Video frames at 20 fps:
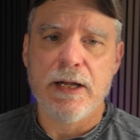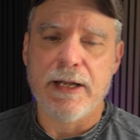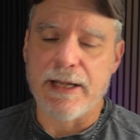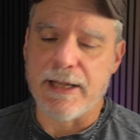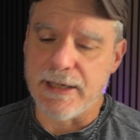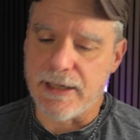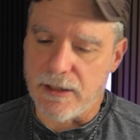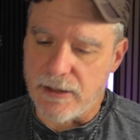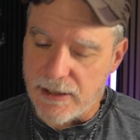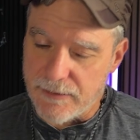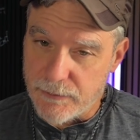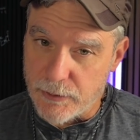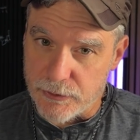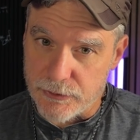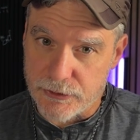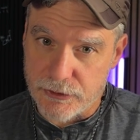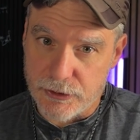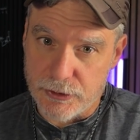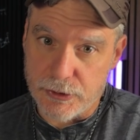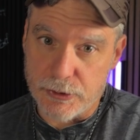And I'll have
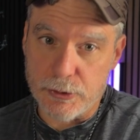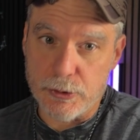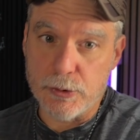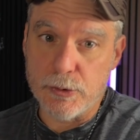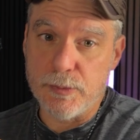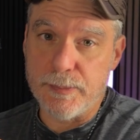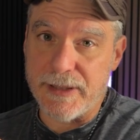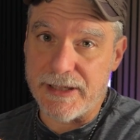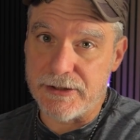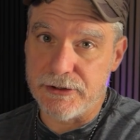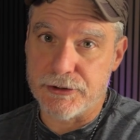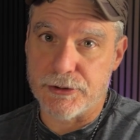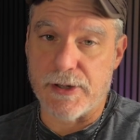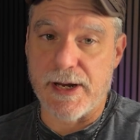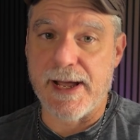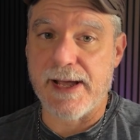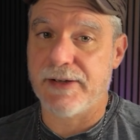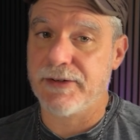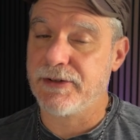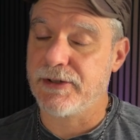those two big
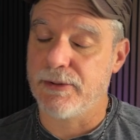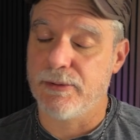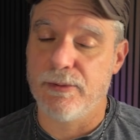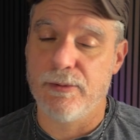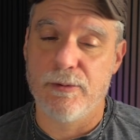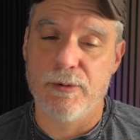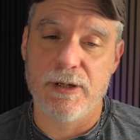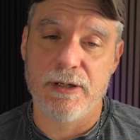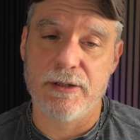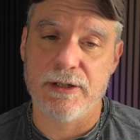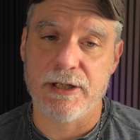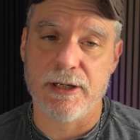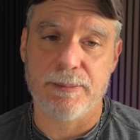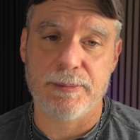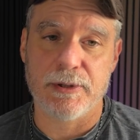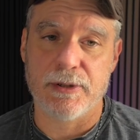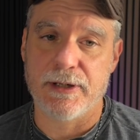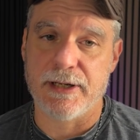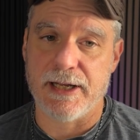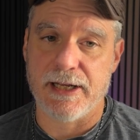tracks to really
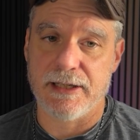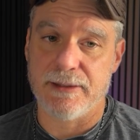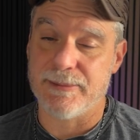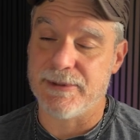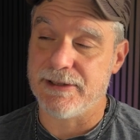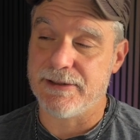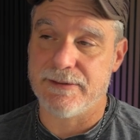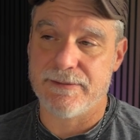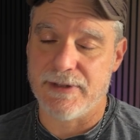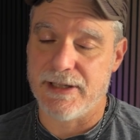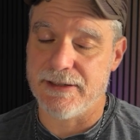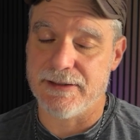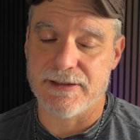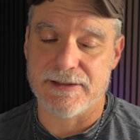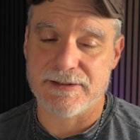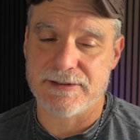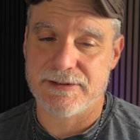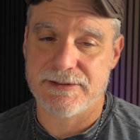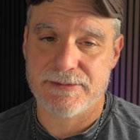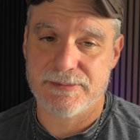up your game in
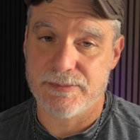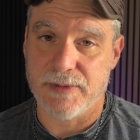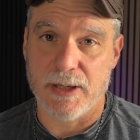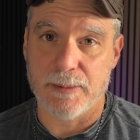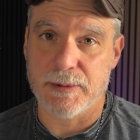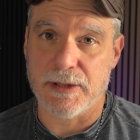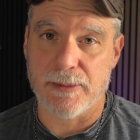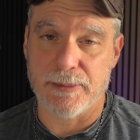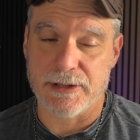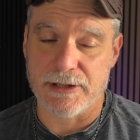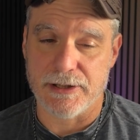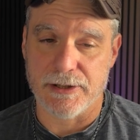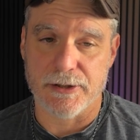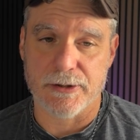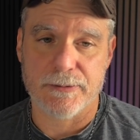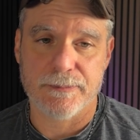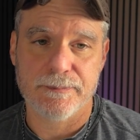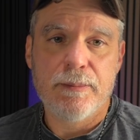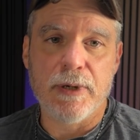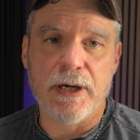this upcoming
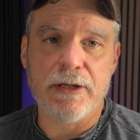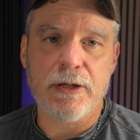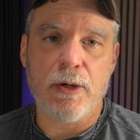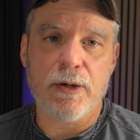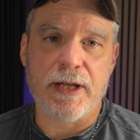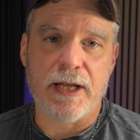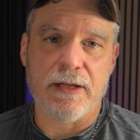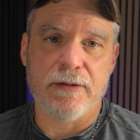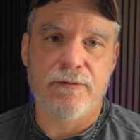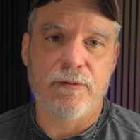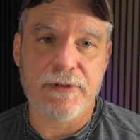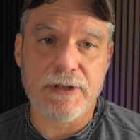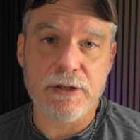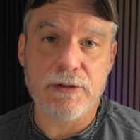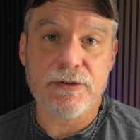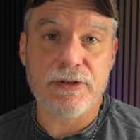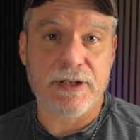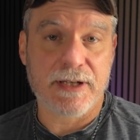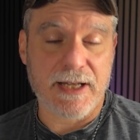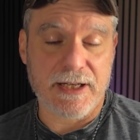year. But okay,
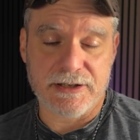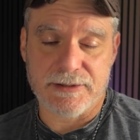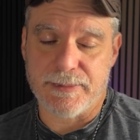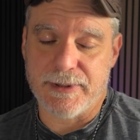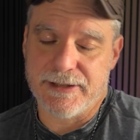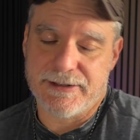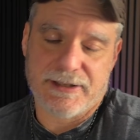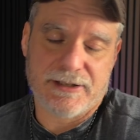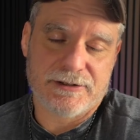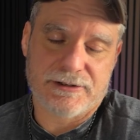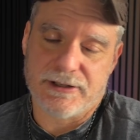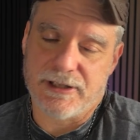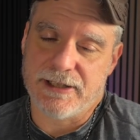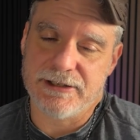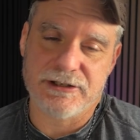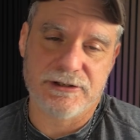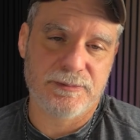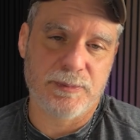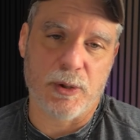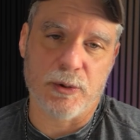videos that catch my attention,
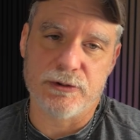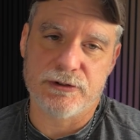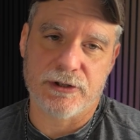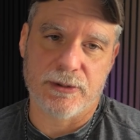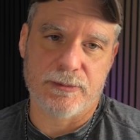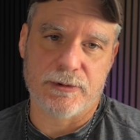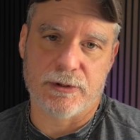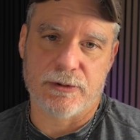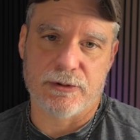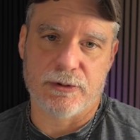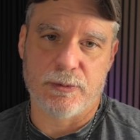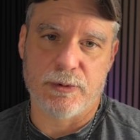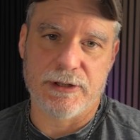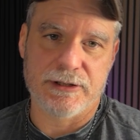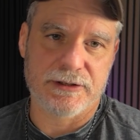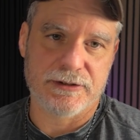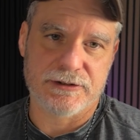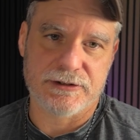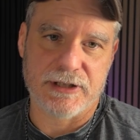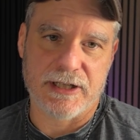I just post them during the
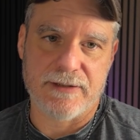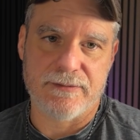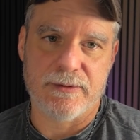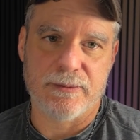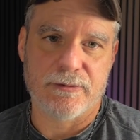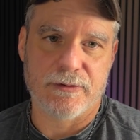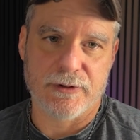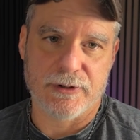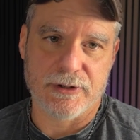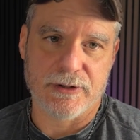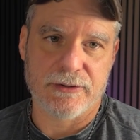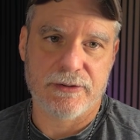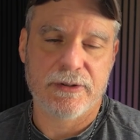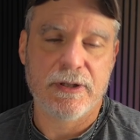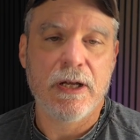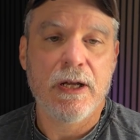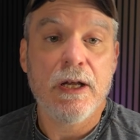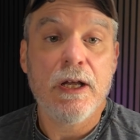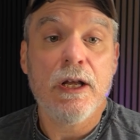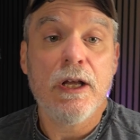week to save them for this.
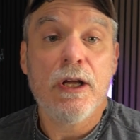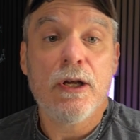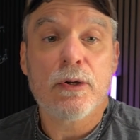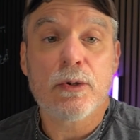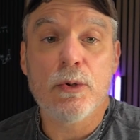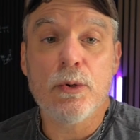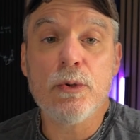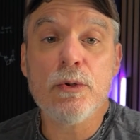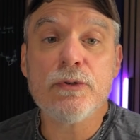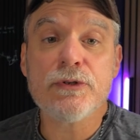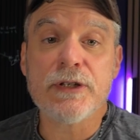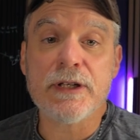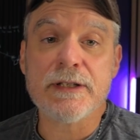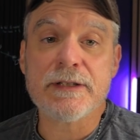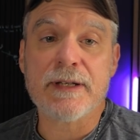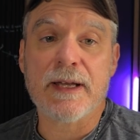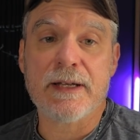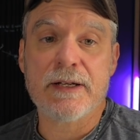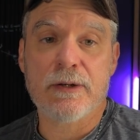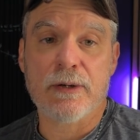Google's
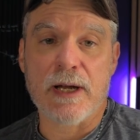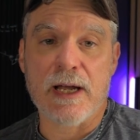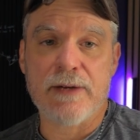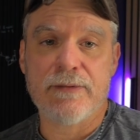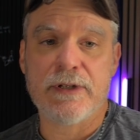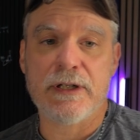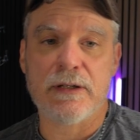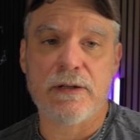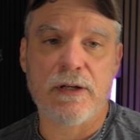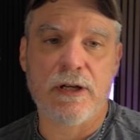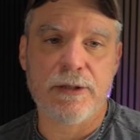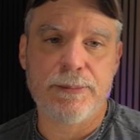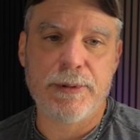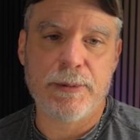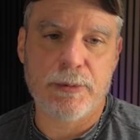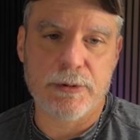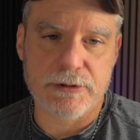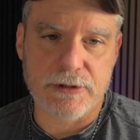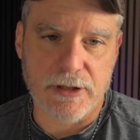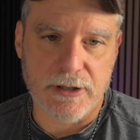anti-gravity, a lot of
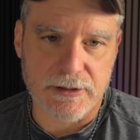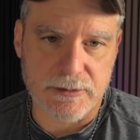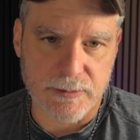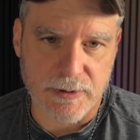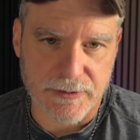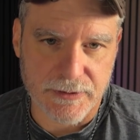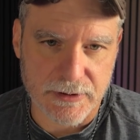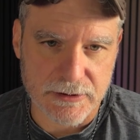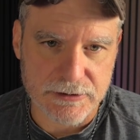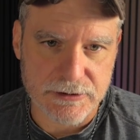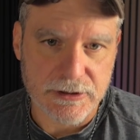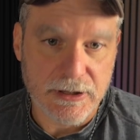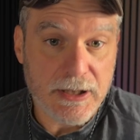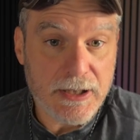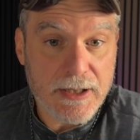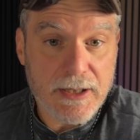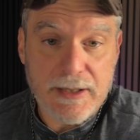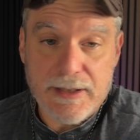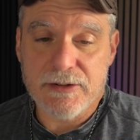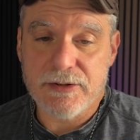people are talking about this.
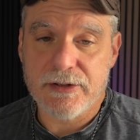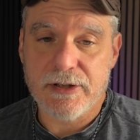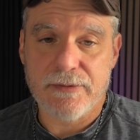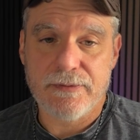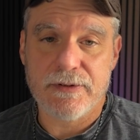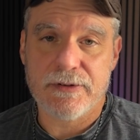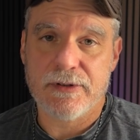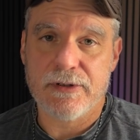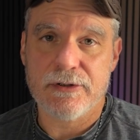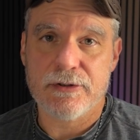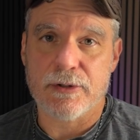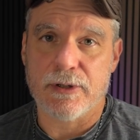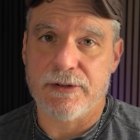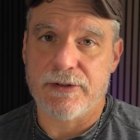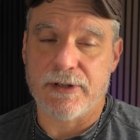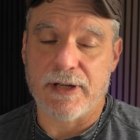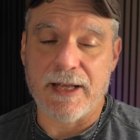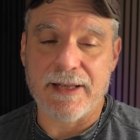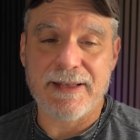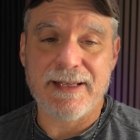And this stuff is
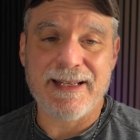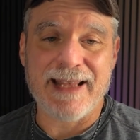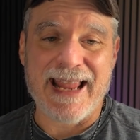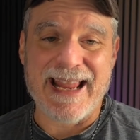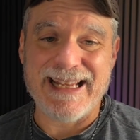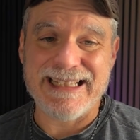interesting. I think